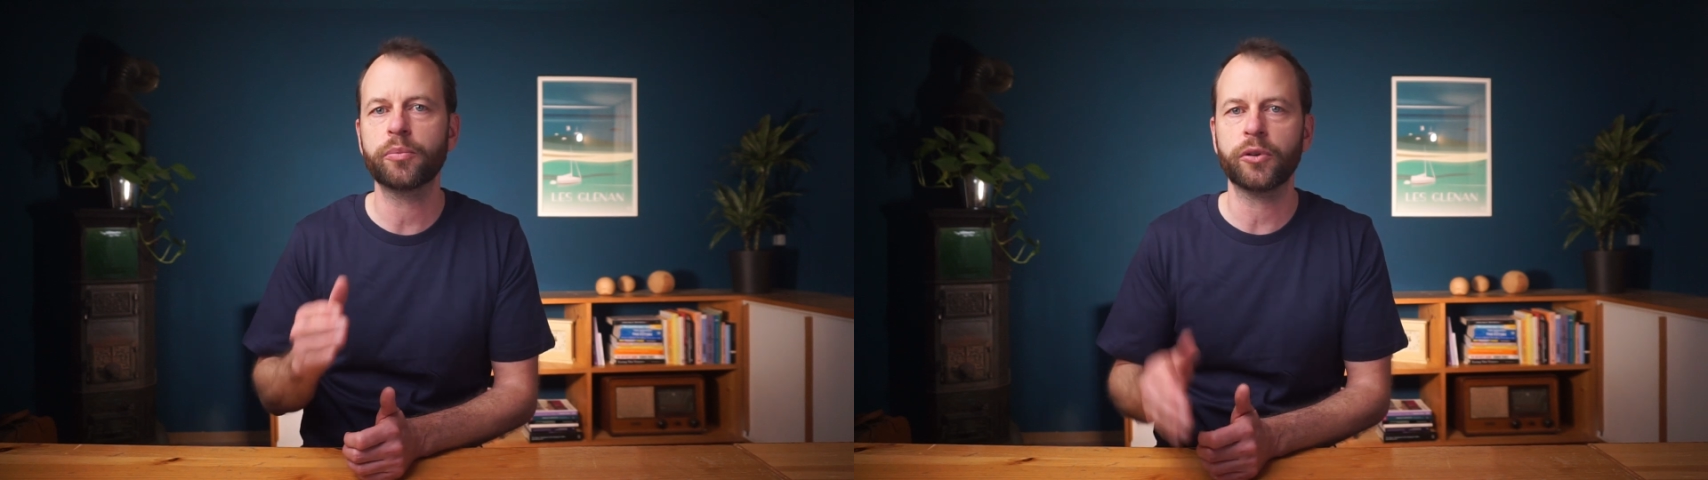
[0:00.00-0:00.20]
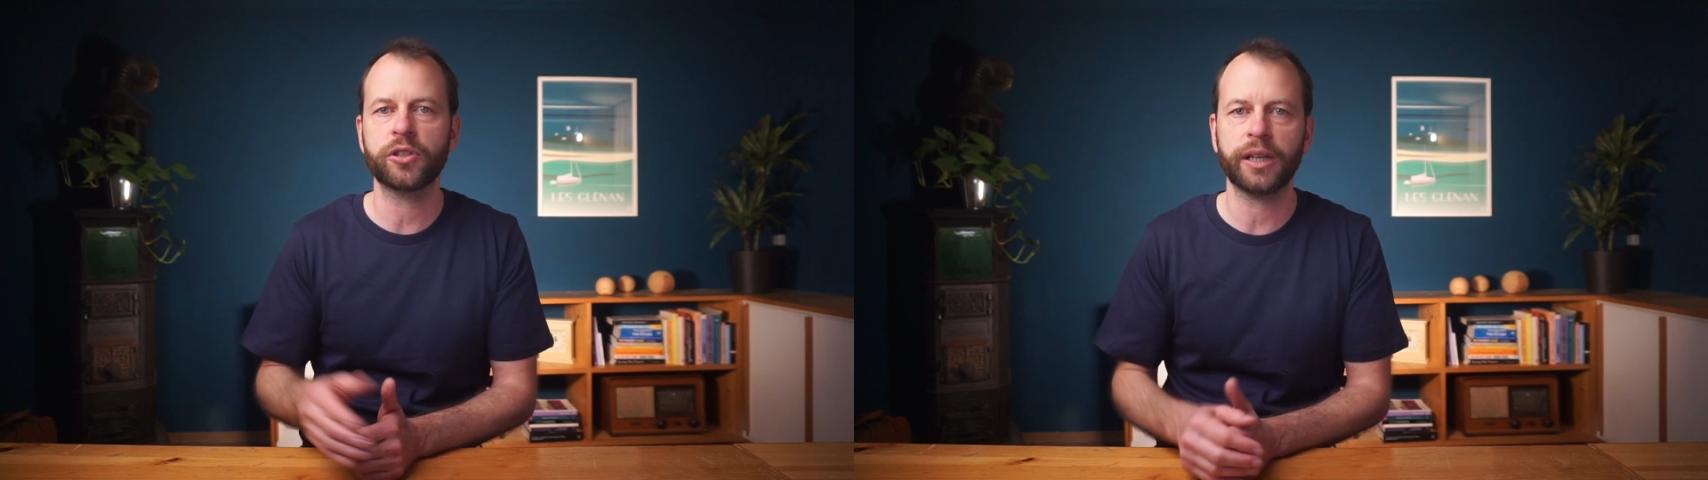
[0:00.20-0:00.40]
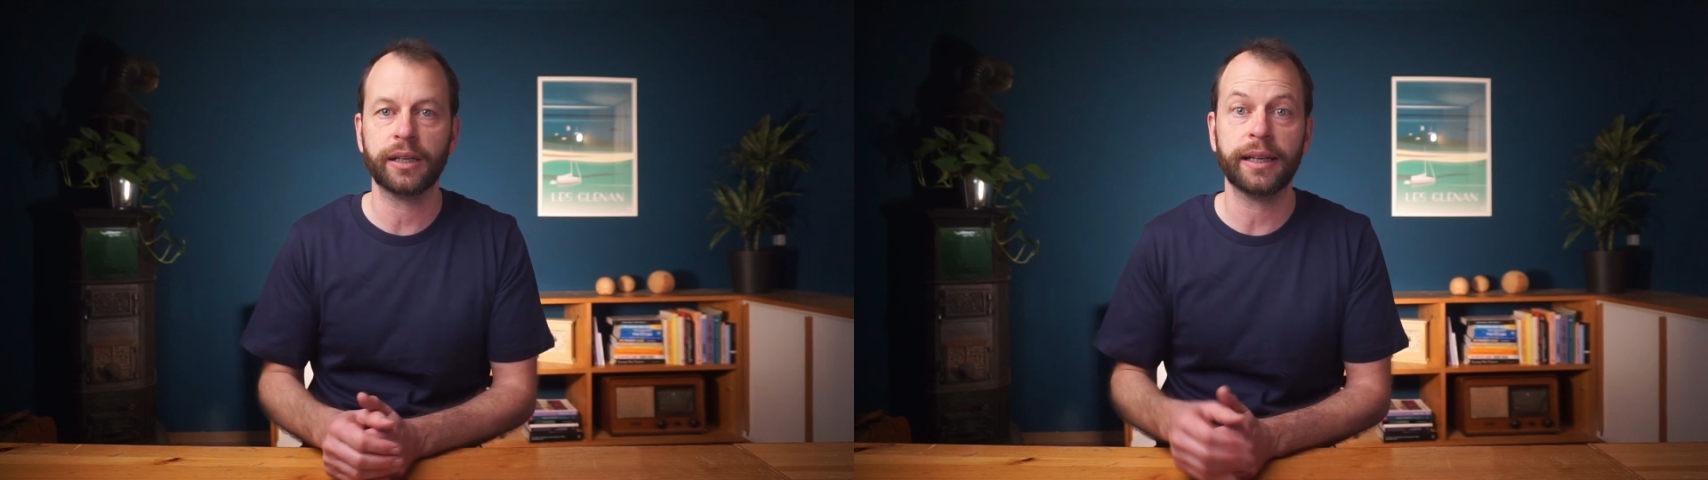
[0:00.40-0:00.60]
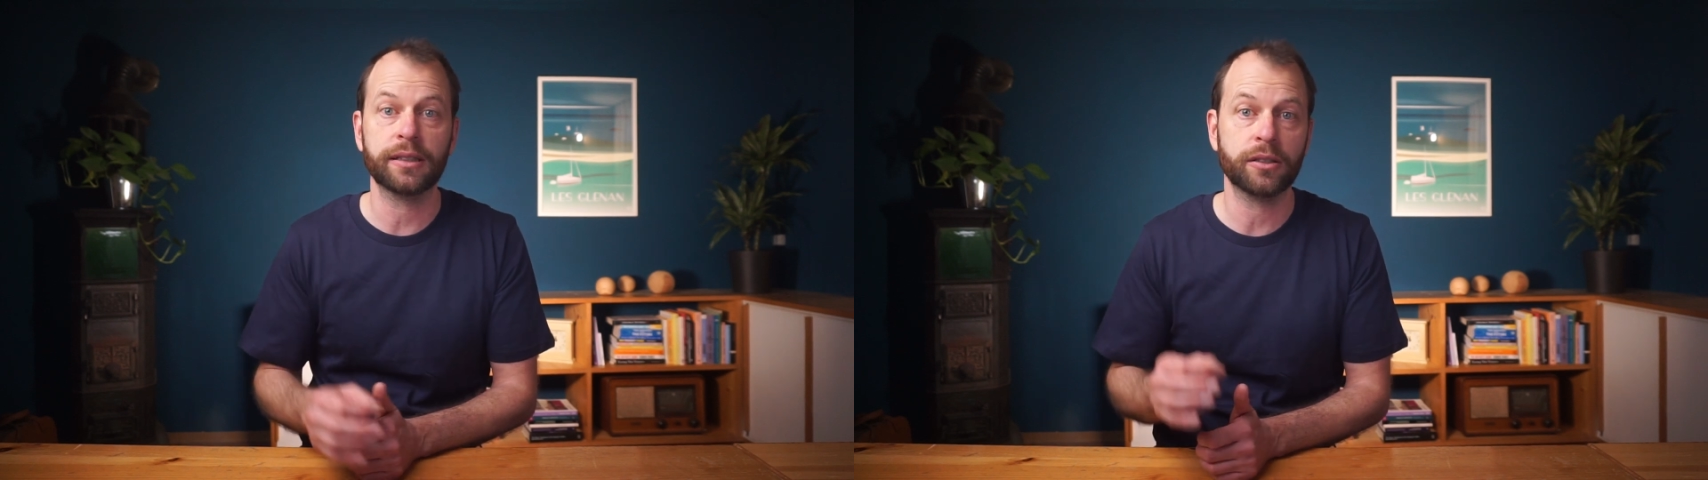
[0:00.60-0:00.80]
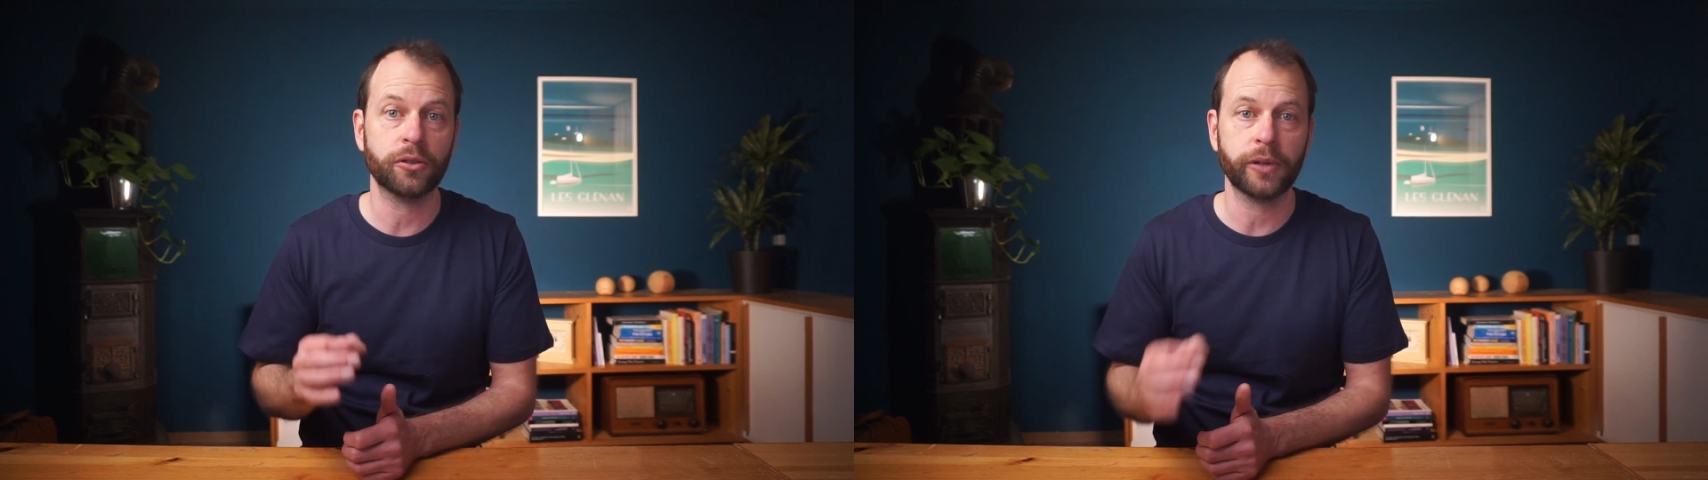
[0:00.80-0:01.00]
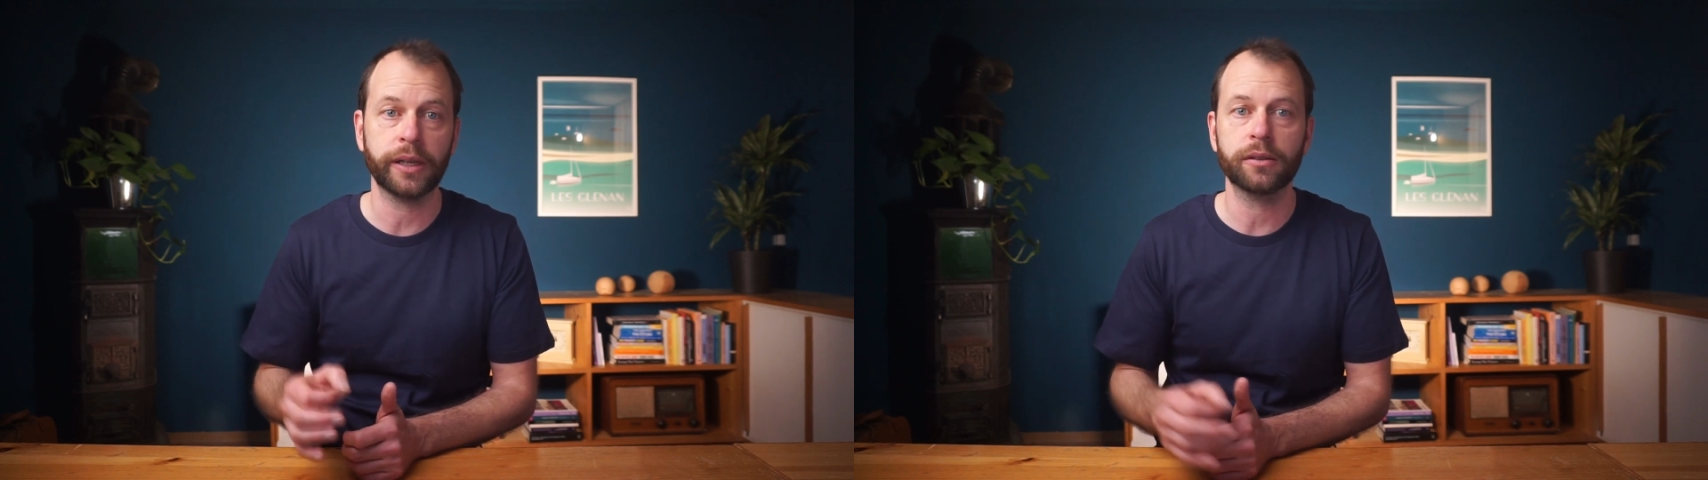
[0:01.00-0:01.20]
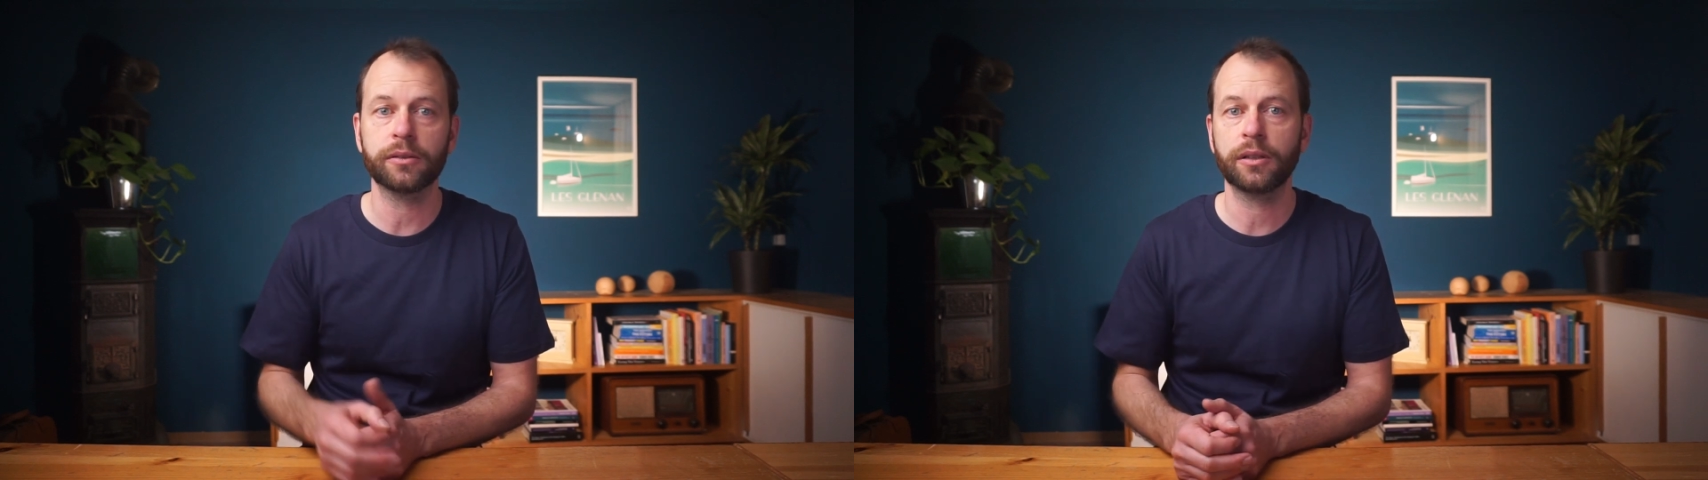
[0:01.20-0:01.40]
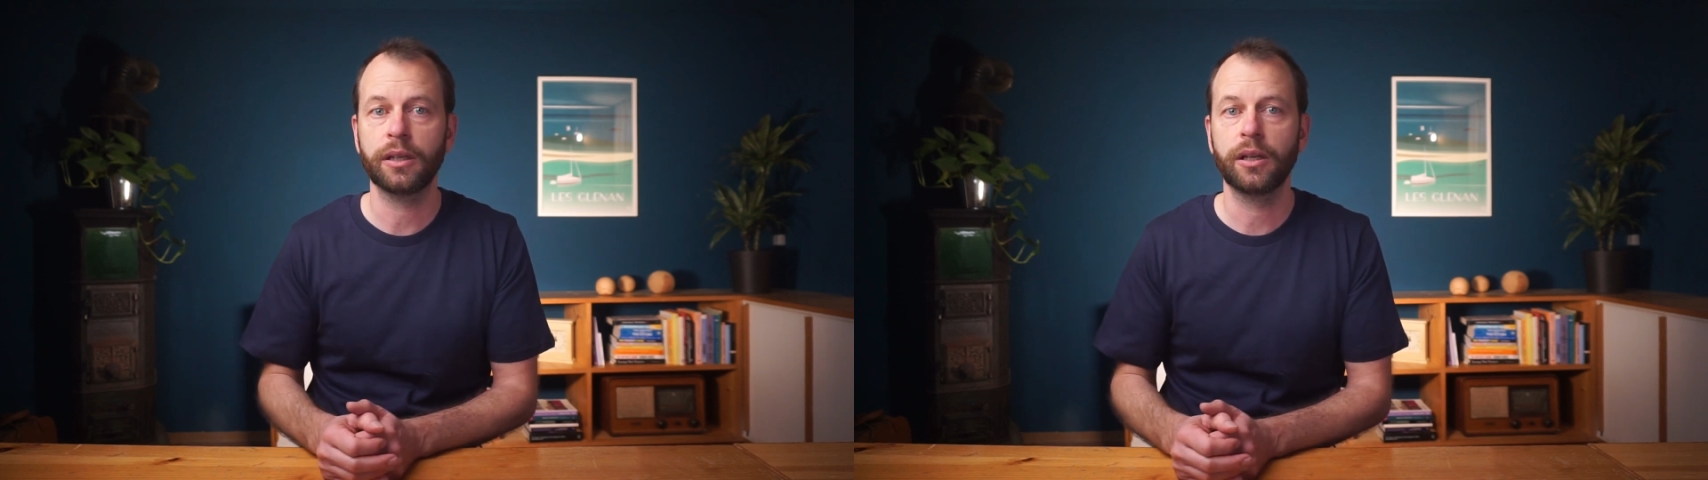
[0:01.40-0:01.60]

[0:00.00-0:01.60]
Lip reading: project gets derailed,